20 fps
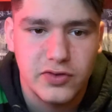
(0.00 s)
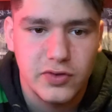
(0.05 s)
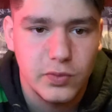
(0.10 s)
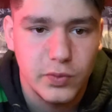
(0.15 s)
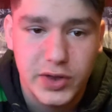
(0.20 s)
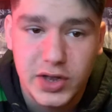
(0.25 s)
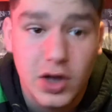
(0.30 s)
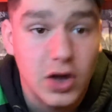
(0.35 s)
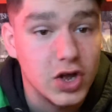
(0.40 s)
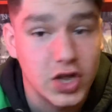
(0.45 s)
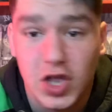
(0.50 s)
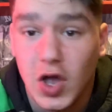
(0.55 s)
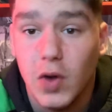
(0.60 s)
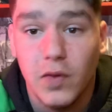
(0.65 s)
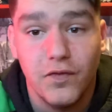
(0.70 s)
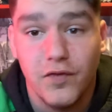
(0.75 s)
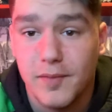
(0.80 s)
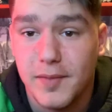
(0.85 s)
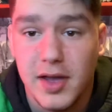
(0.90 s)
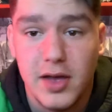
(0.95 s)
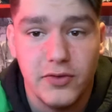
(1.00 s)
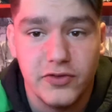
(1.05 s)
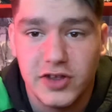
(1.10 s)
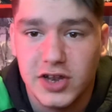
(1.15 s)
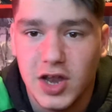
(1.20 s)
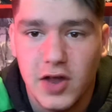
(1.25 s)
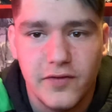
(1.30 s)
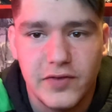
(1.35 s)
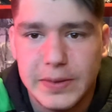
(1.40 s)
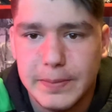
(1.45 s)
we got a goal from it. It was a
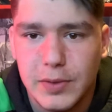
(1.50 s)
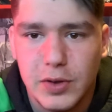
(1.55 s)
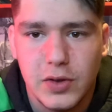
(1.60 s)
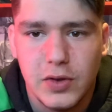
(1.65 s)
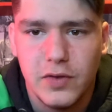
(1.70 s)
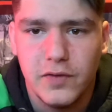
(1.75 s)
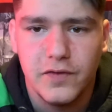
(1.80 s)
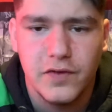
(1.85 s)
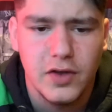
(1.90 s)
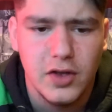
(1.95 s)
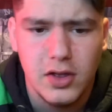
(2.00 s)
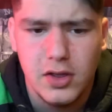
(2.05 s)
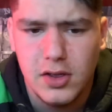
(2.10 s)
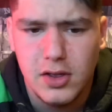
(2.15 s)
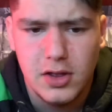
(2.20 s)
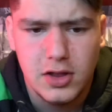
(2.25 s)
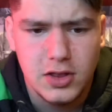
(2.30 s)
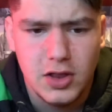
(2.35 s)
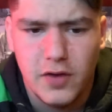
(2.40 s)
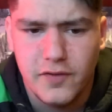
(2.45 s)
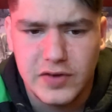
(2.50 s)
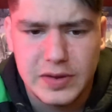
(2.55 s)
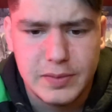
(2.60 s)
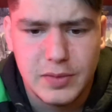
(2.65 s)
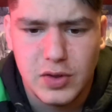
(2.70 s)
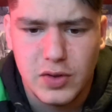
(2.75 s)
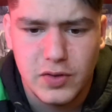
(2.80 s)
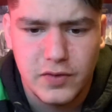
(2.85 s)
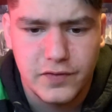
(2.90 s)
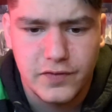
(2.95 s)
lovely move
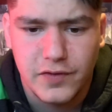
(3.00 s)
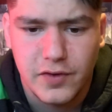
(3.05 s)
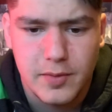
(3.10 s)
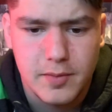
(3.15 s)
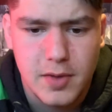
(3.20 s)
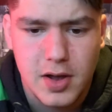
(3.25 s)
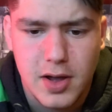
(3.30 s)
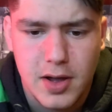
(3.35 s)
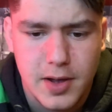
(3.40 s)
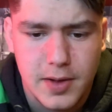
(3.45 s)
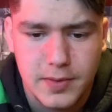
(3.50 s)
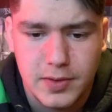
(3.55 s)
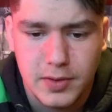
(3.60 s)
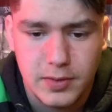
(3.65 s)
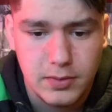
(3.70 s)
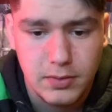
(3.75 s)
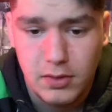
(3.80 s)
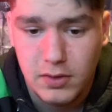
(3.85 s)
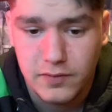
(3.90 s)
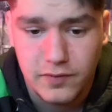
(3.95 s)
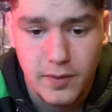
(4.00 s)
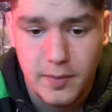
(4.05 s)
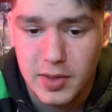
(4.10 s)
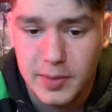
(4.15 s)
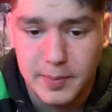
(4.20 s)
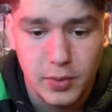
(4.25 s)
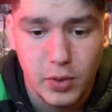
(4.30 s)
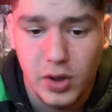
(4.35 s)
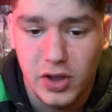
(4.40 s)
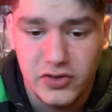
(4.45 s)
from the
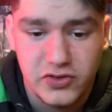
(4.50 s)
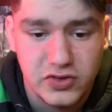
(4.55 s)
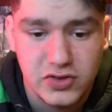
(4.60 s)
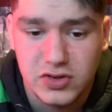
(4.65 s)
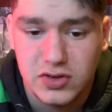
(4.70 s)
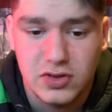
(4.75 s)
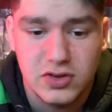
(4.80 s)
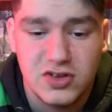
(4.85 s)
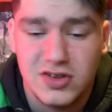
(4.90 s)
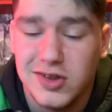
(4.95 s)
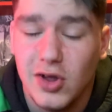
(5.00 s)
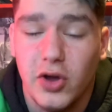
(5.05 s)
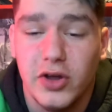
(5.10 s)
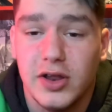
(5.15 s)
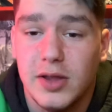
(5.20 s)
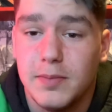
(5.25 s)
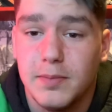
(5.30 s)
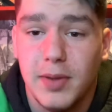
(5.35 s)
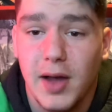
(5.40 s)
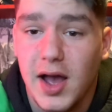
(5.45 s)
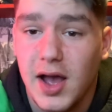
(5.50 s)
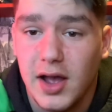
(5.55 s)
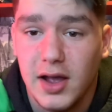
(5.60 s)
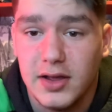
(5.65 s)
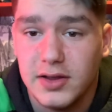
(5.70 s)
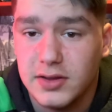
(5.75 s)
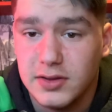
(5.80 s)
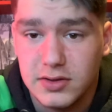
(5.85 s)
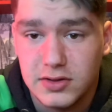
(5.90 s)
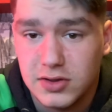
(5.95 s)
boys, and slotted
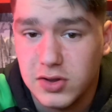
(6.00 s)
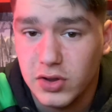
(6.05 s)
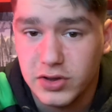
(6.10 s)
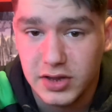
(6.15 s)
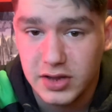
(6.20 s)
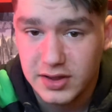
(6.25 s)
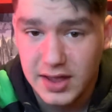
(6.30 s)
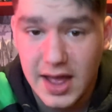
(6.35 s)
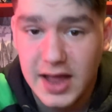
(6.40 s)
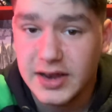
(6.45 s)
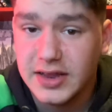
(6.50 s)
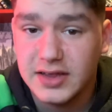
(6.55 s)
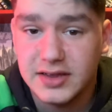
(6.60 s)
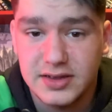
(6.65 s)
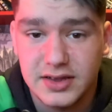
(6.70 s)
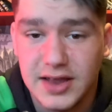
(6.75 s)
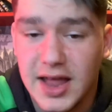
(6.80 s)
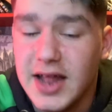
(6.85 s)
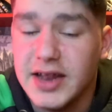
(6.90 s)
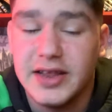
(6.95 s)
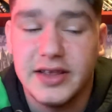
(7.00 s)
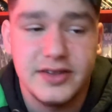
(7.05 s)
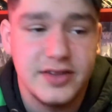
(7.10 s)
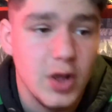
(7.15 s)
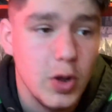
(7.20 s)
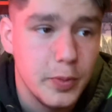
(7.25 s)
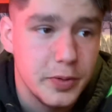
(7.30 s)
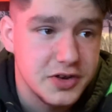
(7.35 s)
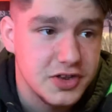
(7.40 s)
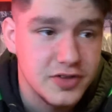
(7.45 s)
into Ennis, and Ennis
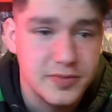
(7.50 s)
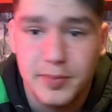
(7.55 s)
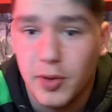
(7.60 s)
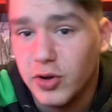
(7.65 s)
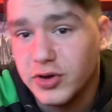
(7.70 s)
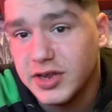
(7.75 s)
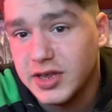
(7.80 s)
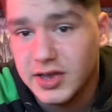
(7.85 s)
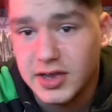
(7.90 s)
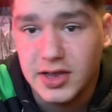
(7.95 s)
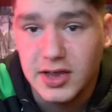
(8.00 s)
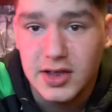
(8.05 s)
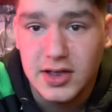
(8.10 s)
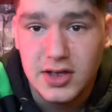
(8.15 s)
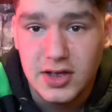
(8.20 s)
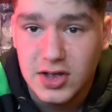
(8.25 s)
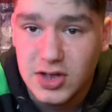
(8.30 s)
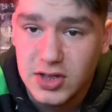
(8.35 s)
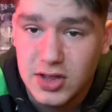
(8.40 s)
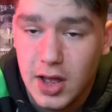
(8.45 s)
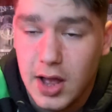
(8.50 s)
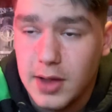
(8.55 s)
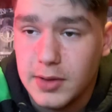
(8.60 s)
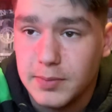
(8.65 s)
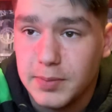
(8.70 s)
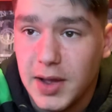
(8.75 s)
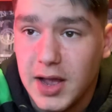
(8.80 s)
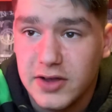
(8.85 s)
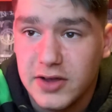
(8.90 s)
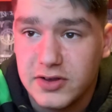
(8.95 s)
opened his body
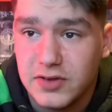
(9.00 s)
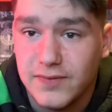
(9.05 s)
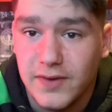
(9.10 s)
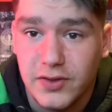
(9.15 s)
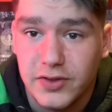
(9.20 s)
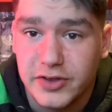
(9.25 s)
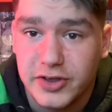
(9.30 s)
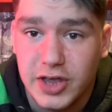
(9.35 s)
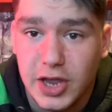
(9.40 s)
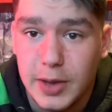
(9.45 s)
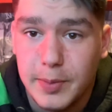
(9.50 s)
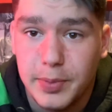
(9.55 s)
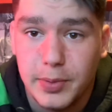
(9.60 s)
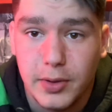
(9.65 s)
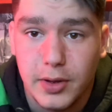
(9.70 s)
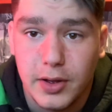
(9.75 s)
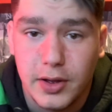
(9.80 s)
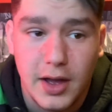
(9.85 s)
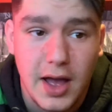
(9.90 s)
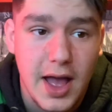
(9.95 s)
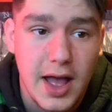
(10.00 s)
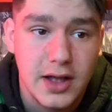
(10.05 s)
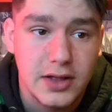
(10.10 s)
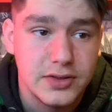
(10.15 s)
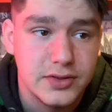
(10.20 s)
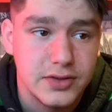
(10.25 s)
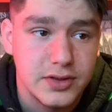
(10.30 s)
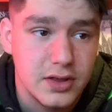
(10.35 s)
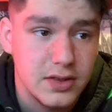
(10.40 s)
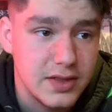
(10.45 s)
and passed it around the keeper,
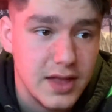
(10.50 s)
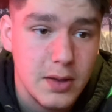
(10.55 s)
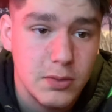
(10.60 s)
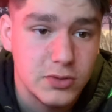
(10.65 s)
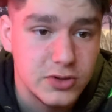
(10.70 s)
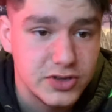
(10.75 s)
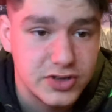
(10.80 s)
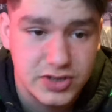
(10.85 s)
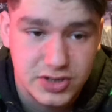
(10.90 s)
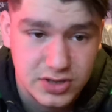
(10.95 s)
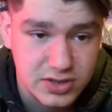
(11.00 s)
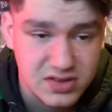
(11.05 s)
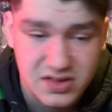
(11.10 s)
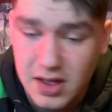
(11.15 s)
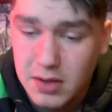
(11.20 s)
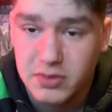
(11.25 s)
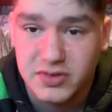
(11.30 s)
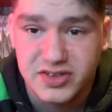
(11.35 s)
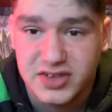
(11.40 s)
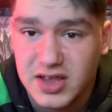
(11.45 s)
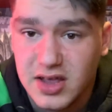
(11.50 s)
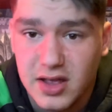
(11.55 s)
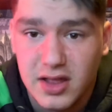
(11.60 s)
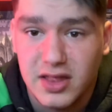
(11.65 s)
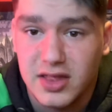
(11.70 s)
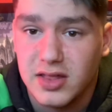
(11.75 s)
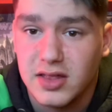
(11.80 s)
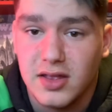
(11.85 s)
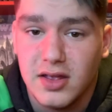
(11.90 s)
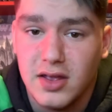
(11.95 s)
and that was it.
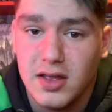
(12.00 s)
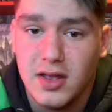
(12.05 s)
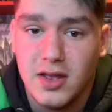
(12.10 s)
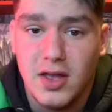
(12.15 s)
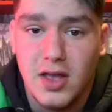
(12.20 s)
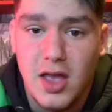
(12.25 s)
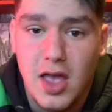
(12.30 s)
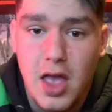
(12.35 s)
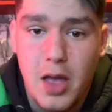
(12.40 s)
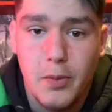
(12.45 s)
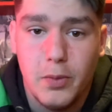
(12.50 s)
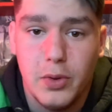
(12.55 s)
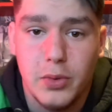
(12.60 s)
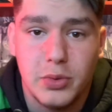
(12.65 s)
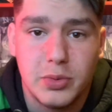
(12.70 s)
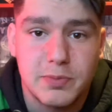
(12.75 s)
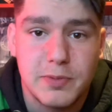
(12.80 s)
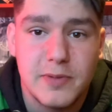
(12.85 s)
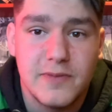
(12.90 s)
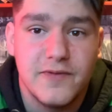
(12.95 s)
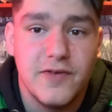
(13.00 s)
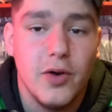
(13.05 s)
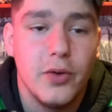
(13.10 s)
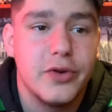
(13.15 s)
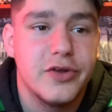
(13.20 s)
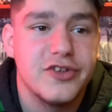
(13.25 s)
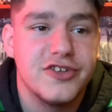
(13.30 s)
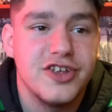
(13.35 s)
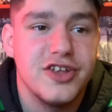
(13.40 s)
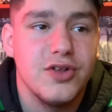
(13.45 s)
And we would have been
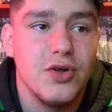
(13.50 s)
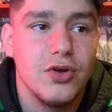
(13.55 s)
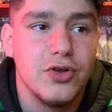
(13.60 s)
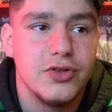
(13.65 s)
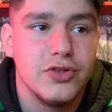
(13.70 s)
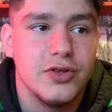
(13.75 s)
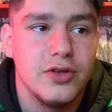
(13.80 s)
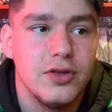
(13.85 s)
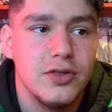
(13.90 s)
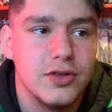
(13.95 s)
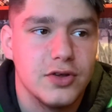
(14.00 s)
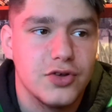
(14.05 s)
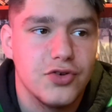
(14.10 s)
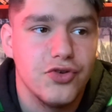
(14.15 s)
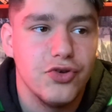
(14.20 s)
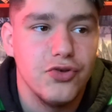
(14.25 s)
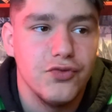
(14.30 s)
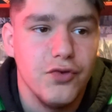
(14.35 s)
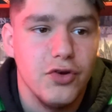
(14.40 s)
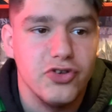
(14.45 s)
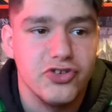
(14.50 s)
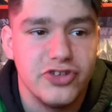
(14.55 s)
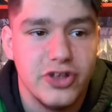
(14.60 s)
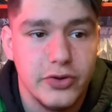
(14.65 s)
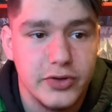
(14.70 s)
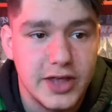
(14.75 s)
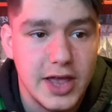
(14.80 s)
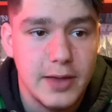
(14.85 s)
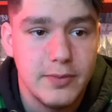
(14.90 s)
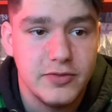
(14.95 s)
focusing on the Crew Rochdale
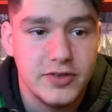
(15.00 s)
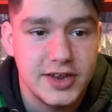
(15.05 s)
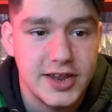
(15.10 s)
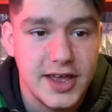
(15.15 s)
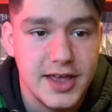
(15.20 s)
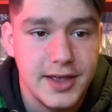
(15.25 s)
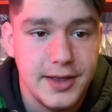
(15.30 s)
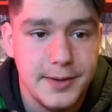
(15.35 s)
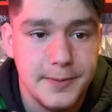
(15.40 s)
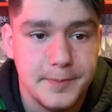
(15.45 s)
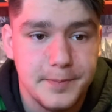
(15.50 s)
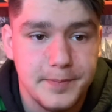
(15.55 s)
game today,